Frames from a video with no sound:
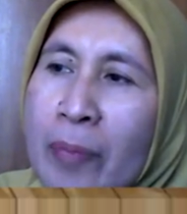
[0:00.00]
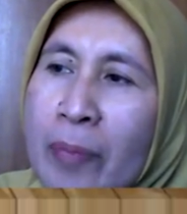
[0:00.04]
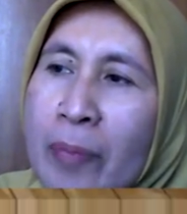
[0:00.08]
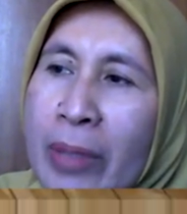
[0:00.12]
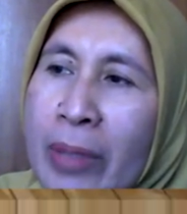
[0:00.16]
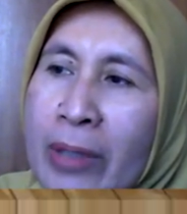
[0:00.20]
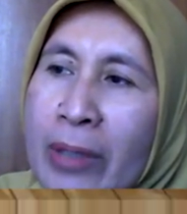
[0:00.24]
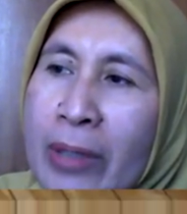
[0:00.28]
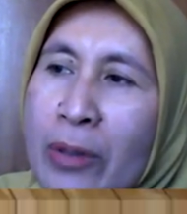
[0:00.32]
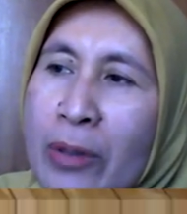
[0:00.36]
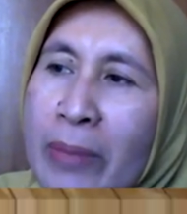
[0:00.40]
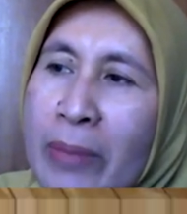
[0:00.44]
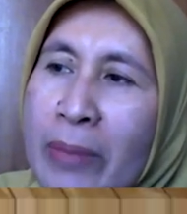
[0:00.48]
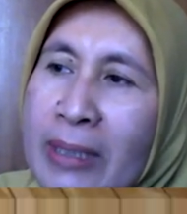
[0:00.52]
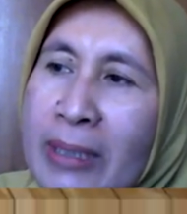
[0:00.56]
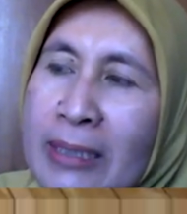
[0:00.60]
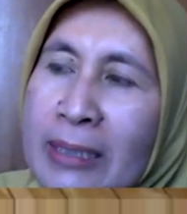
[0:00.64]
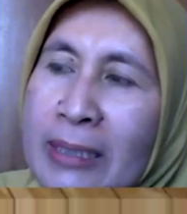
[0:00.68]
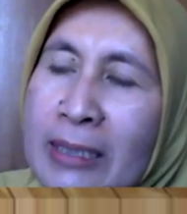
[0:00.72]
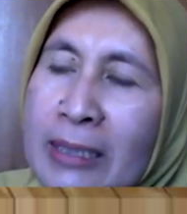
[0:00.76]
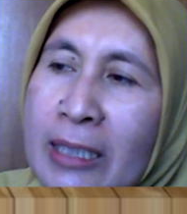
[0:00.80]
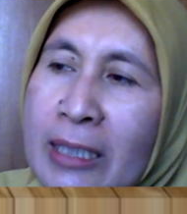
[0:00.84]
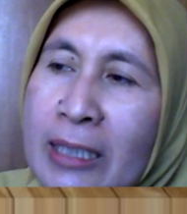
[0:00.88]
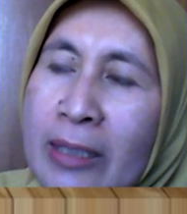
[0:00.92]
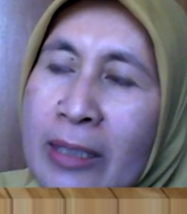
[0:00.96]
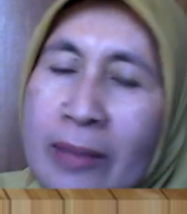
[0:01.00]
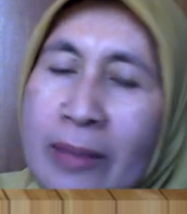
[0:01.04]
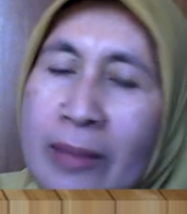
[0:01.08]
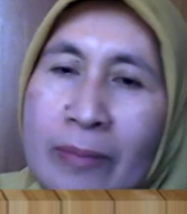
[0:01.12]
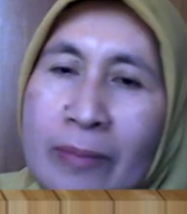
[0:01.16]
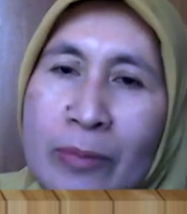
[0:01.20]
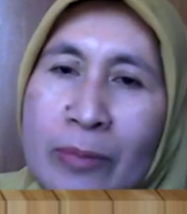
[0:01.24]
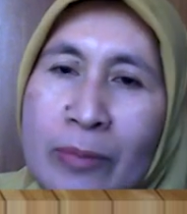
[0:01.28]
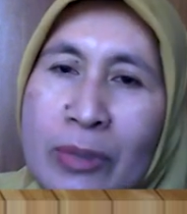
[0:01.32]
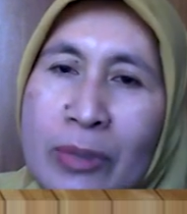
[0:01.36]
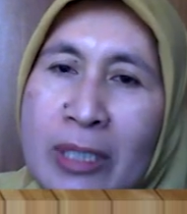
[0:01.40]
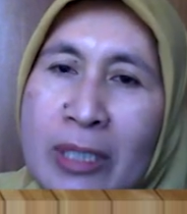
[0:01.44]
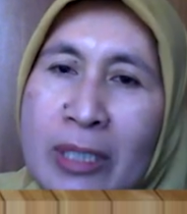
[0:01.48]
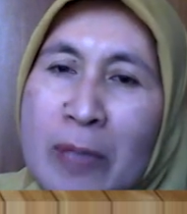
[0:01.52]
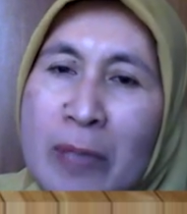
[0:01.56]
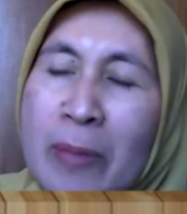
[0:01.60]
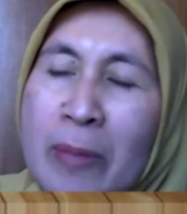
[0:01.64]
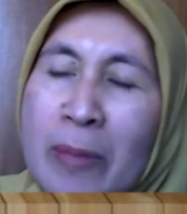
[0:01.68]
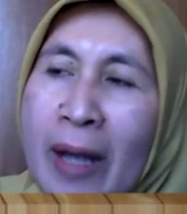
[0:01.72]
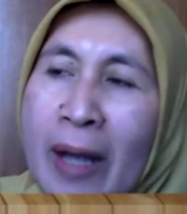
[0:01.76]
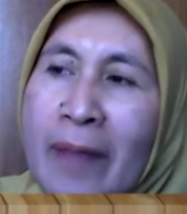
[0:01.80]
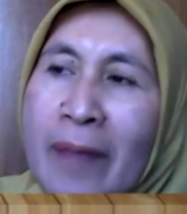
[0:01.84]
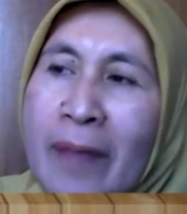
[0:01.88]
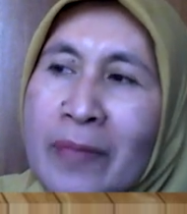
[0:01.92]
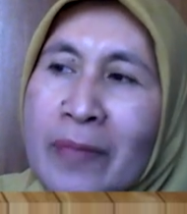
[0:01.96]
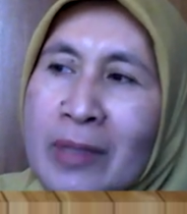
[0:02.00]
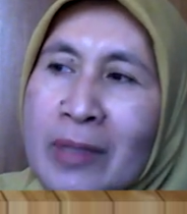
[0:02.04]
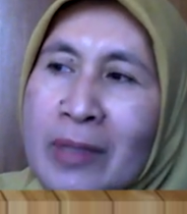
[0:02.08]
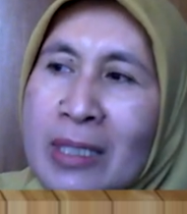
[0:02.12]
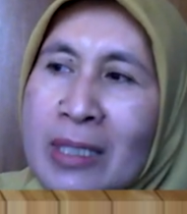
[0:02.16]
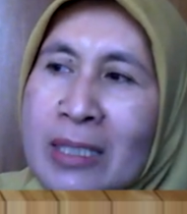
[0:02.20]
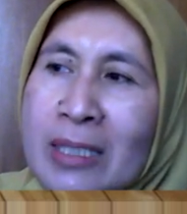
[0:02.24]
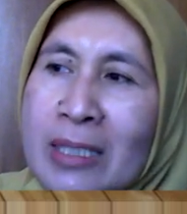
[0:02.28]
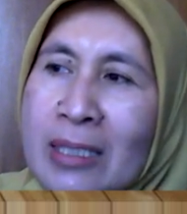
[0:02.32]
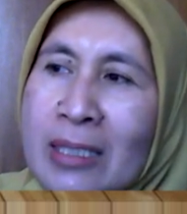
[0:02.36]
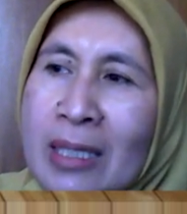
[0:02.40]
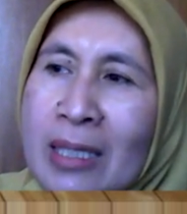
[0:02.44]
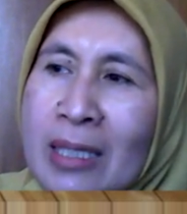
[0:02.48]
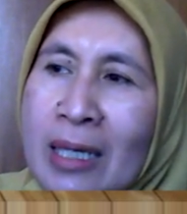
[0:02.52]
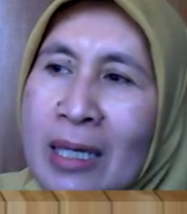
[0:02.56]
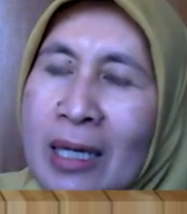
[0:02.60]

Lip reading: predominantly Muslim countries.